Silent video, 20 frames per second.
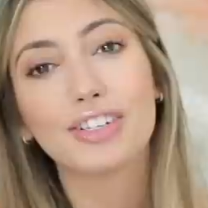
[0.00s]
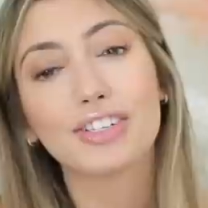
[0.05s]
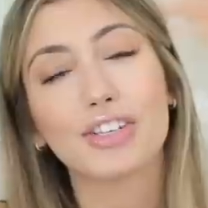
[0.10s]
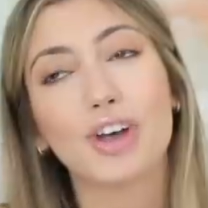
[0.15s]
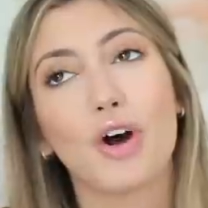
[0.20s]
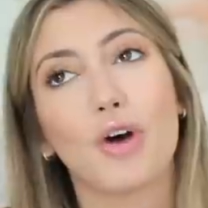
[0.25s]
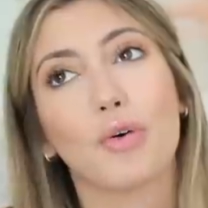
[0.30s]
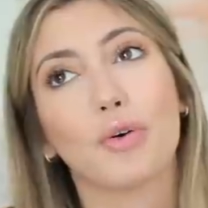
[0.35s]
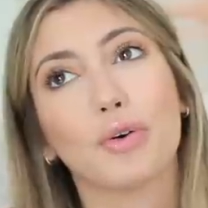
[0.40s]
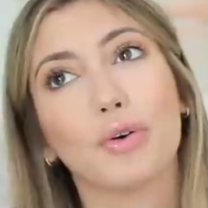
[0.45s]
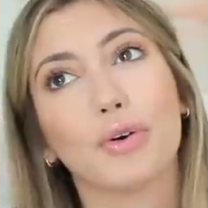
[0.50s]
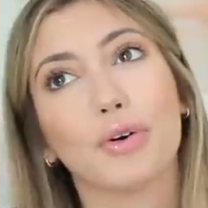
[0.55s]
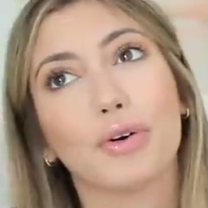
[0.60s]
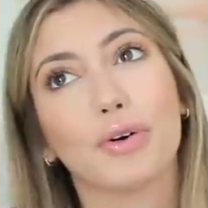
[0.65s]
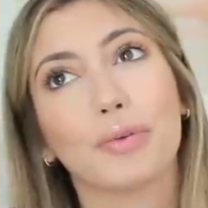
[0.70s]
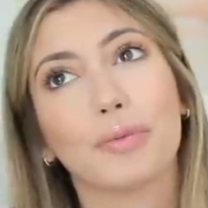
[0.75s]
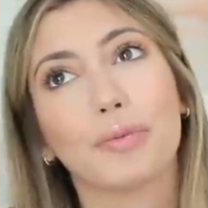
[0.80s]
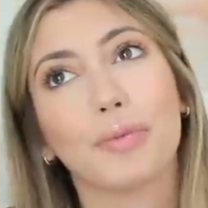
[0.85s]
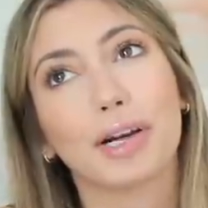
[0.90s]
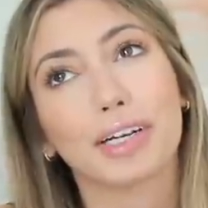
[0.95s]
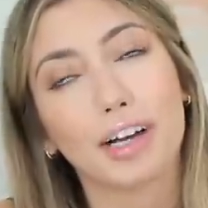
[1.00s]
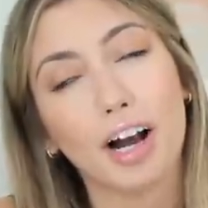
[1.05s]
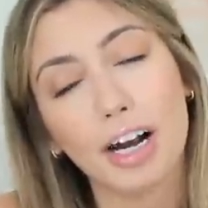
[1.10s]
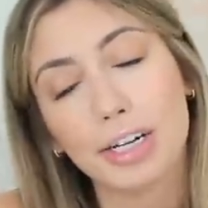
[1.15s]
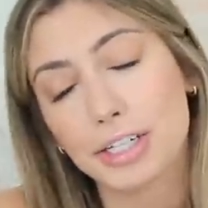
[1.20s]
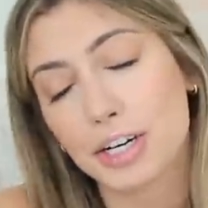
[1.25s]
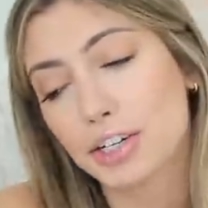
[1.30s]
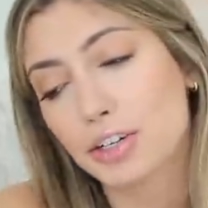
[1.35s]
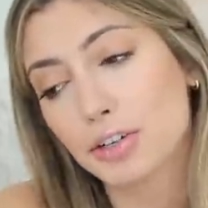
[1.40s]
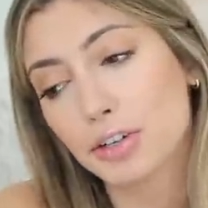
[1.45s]
So my
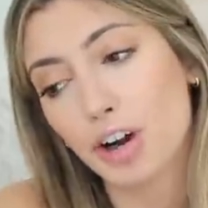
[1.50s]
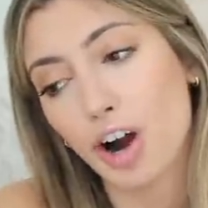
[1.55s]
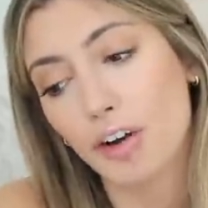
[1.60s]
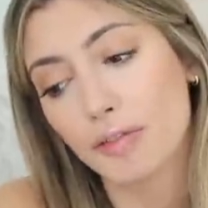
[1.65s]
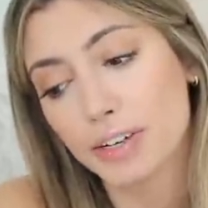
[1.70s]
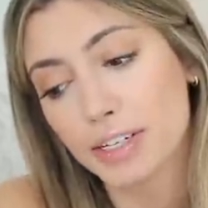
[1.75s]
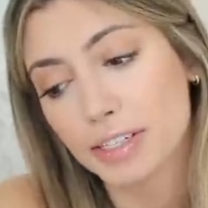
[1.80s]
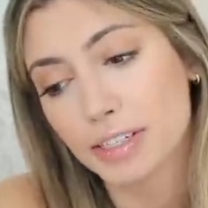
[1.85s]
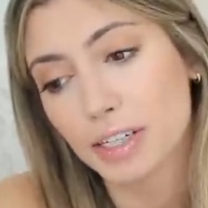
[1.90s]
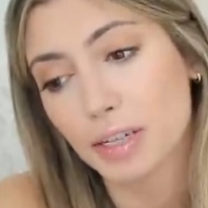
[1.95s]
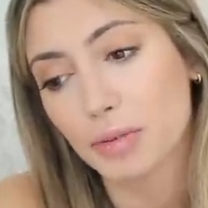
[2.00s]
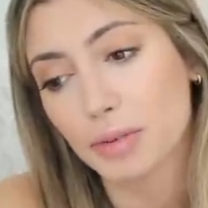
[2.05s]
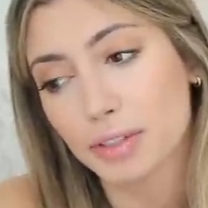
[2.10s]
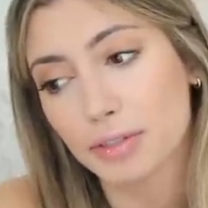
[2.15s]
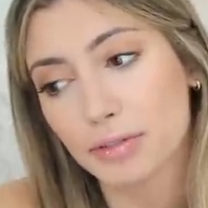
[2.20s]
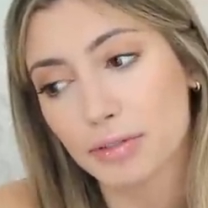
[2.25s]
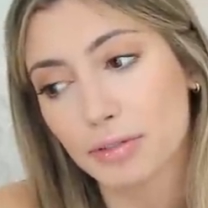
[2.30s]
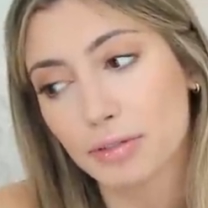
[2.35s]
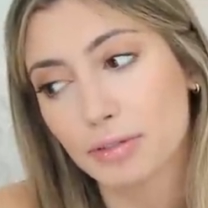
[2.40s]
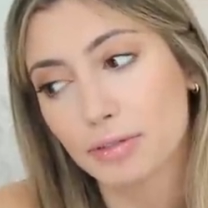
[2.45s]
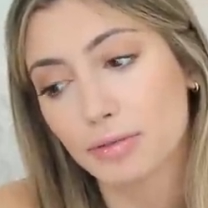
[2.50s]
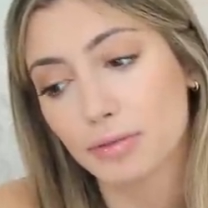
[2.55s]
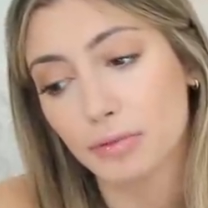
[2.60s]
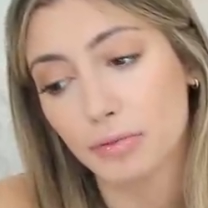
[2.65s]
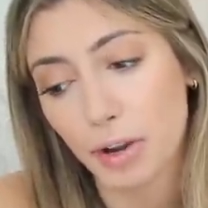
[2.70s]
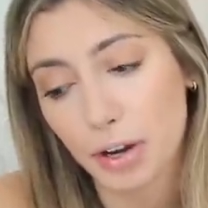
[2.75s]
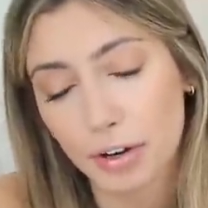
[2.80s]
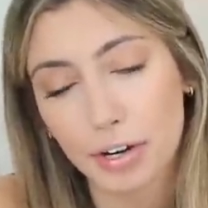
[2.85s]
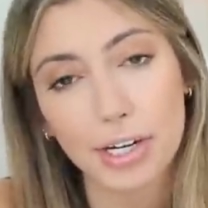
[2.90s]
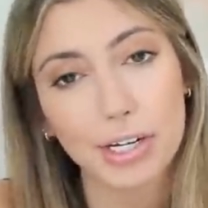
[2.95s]
contractor obviously was
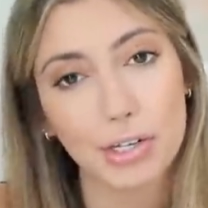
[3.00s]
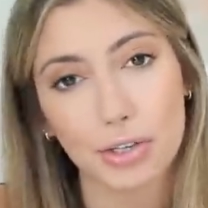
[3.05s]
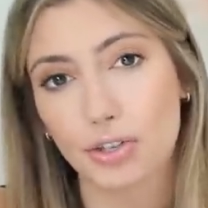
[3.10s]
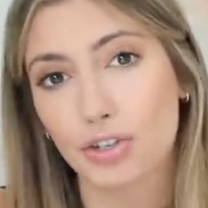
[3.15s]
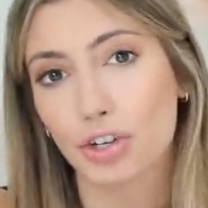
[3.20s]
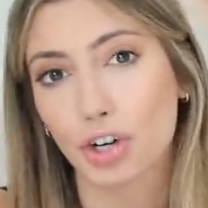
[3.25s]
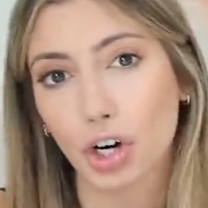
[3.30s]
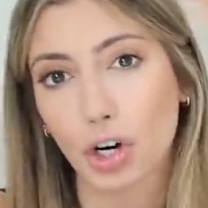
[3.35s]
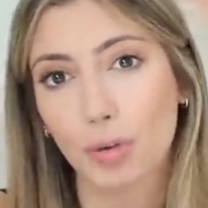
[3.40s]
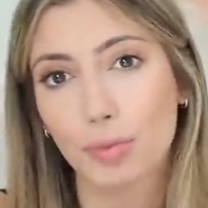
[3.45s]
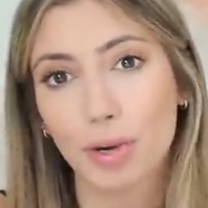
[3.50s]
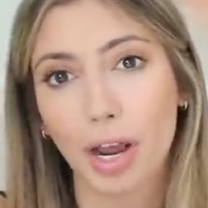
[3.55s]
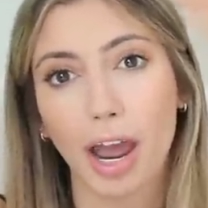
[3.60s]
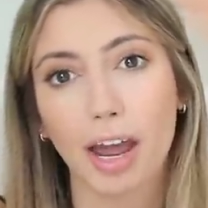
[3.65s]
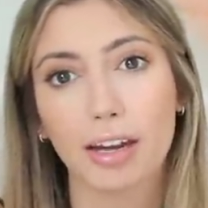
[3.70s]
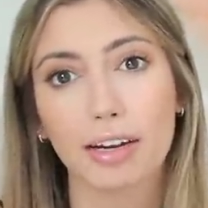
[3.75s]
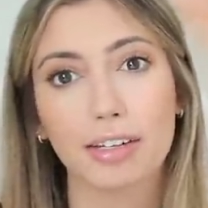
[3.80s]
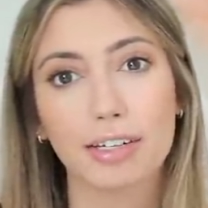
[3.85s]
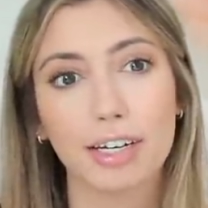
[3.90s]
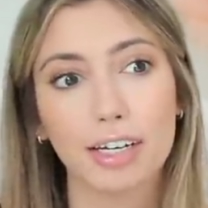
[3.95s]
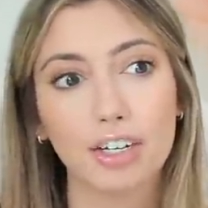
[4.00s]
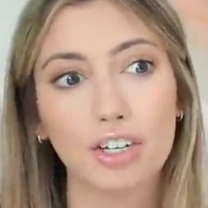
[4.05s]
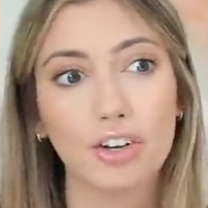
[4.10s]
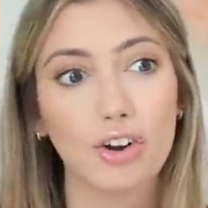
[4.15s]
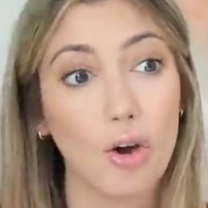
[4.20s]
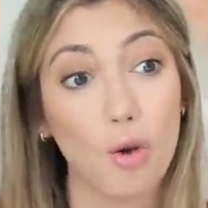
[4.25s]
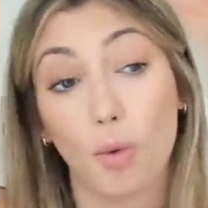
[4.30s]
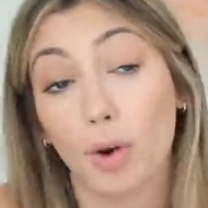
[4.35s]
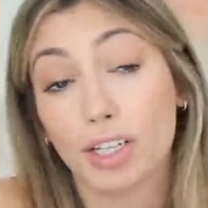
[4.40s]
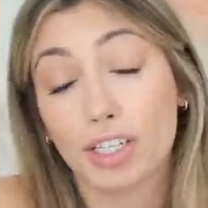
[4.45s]
very disturbed and didn't
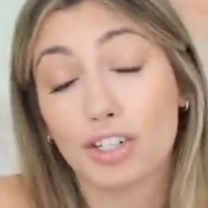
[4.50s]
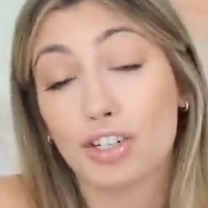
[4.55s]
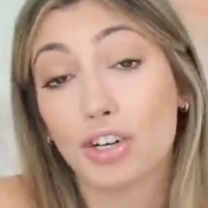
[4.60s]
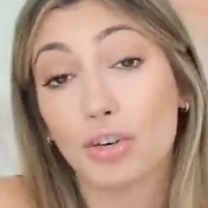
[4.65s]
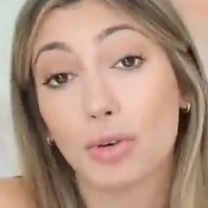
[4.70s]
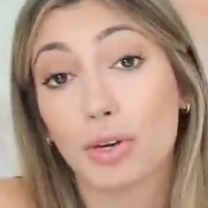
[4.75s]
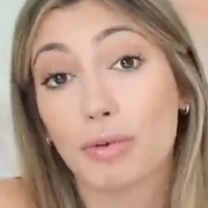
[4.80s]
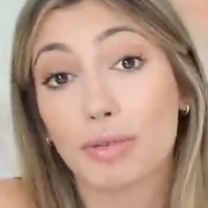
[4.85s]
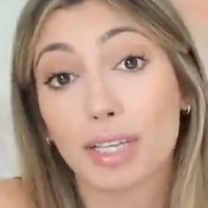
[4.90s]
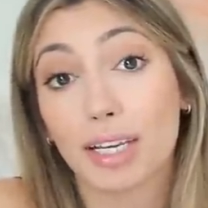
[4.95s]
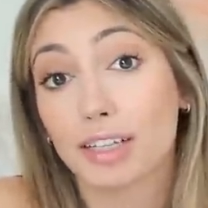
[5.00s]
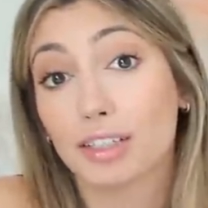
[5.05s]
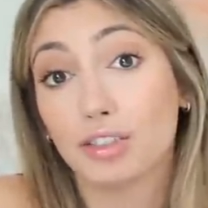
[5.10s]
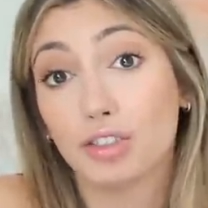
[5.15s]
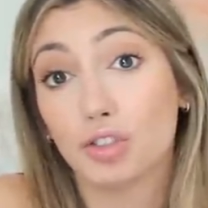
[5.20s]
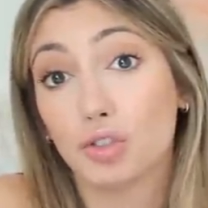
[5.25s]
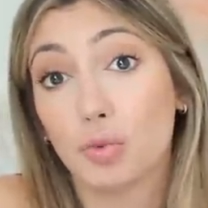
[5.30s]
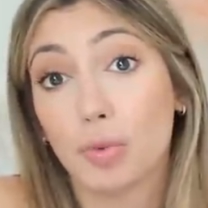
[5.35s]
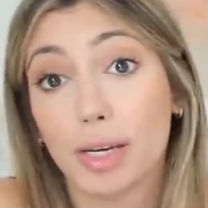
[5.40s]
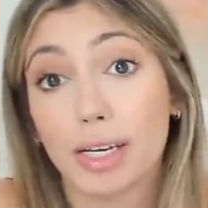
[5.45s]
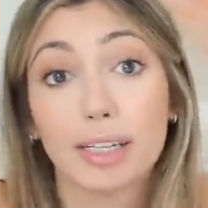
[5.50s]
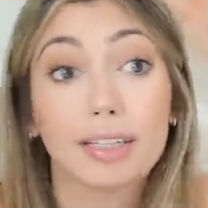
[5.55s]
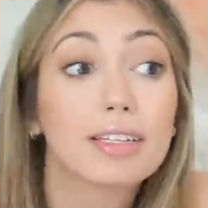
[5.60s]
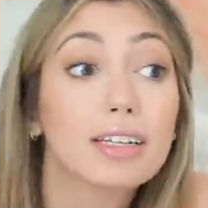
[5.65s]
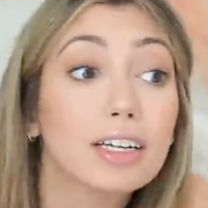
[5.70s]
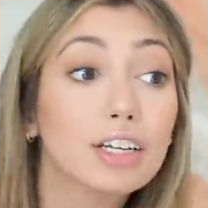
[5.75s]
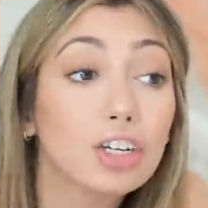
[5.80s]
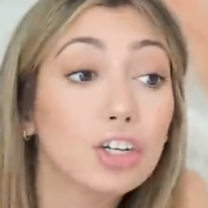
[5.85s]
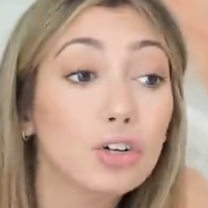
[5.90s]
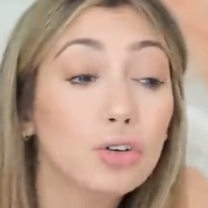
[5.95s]
know what to do. He was like, do we
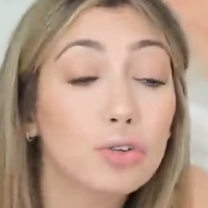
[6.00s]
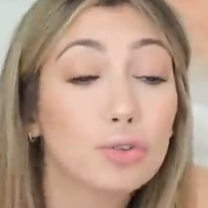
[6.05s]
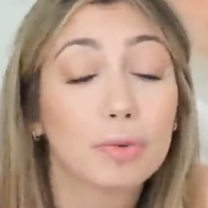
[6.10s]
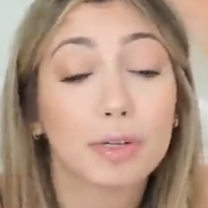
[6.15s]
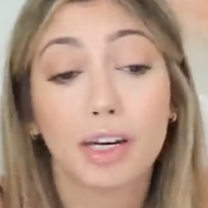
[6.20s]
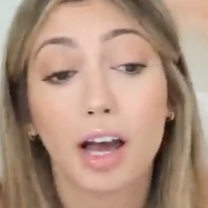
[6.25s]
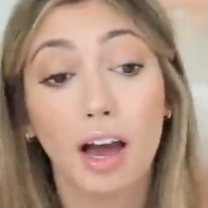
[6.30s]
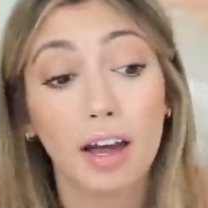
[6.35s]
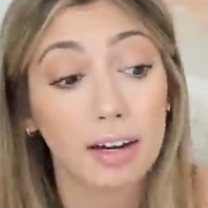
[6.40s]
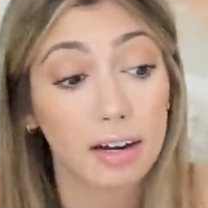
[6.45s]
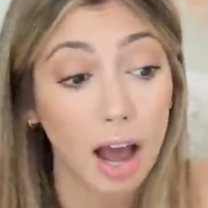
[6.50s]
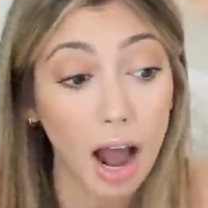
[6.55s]
continue? Do we not?